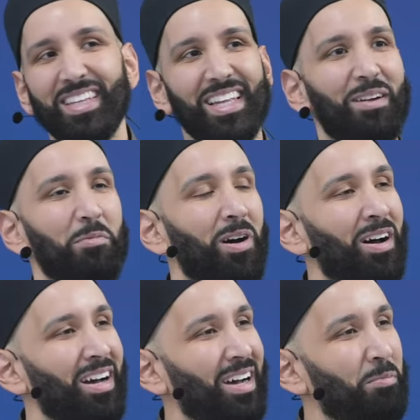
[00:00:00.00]
And
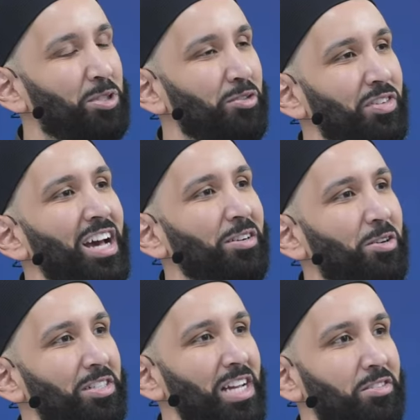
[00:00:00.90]
Abu Sufyan
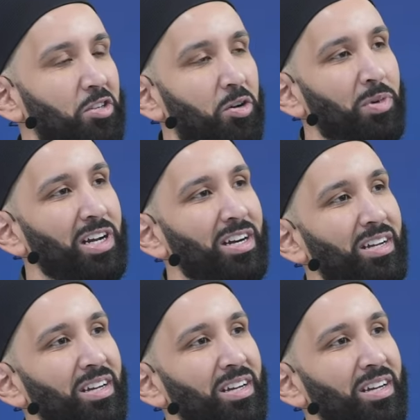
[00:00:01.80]
calls out to Umar,